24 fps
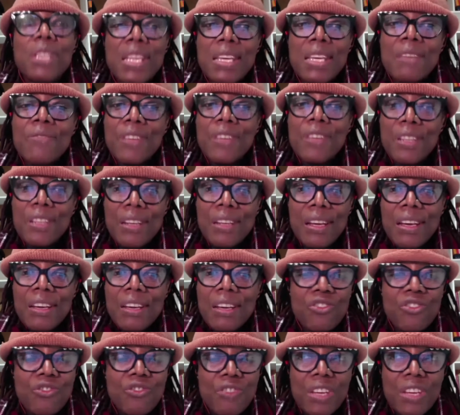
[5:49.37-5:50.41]
even
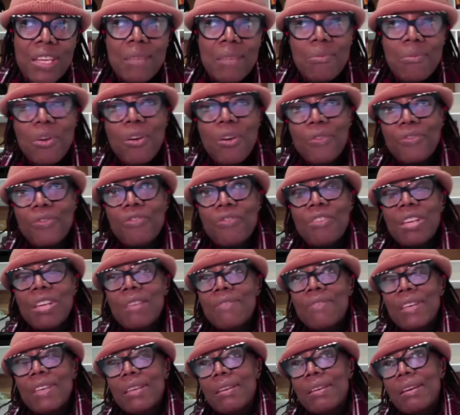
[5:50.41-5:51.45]
dream of
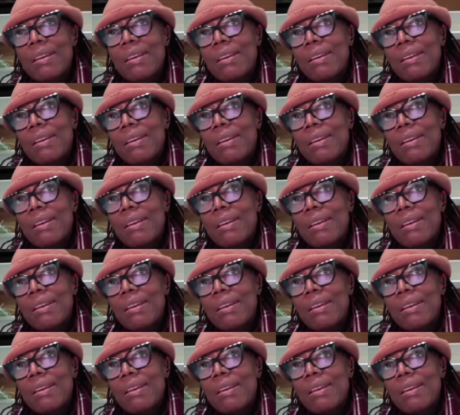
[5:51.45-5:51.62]
grieving.